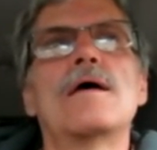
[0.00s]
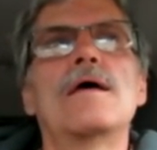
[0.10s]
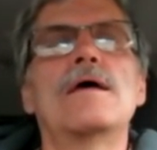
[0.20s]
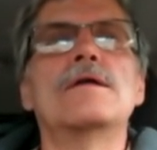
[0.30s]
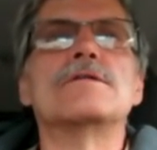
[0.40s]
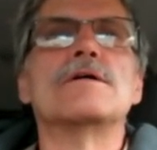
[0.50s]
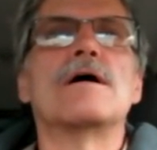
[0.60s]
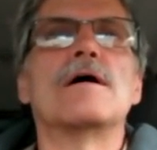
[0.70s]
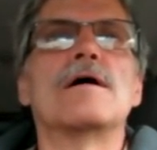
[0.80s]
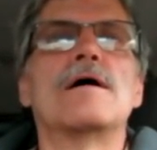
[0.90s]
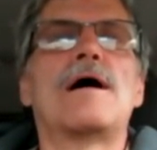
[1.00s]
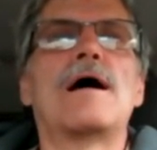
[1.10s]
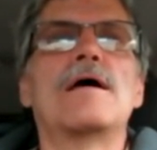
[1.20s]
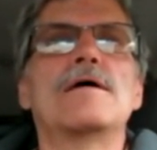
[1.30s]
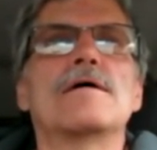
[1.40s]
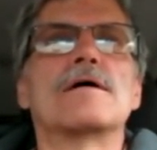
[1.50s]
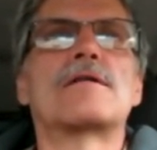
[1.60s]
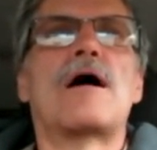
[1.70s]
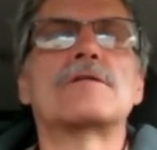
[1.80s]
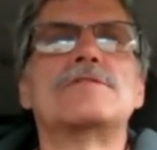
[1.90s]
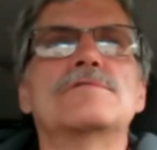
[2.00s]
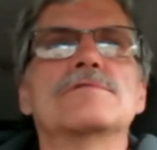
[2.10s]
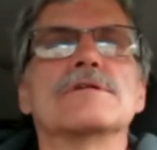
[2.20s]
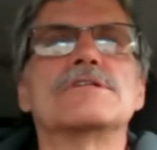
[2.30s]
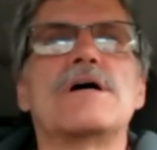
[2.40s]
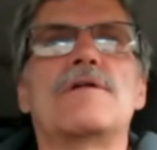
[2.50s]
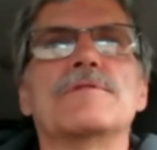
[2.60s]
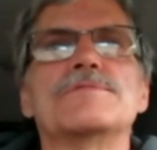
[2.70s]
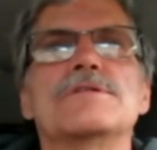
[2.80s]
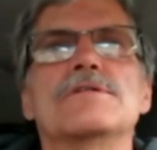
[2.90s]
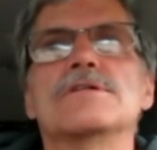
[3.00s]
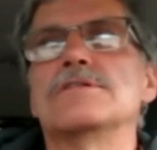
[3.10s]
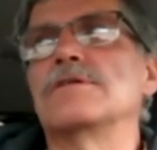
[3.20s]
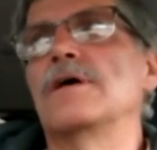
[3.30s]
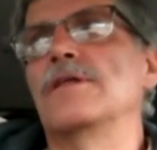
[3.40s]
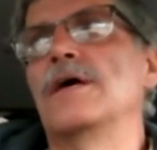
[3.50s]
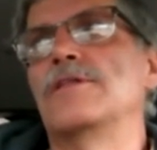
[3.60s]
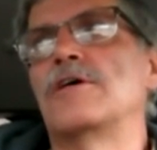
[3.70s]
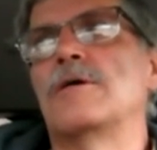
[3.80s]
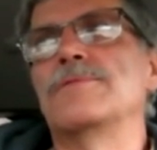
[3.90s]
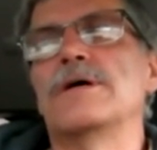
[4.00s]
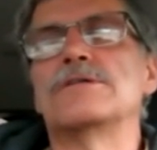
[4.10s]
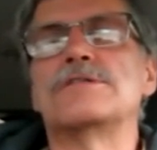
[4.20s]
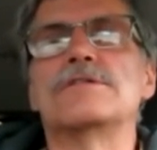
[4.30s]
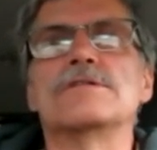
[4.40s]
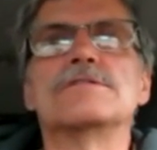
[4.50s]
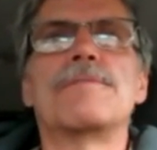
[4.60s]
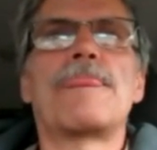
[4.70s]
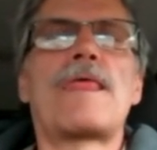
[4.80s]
and uh, I uh, talked to the staff upstairs and, and, they had to come downstairs.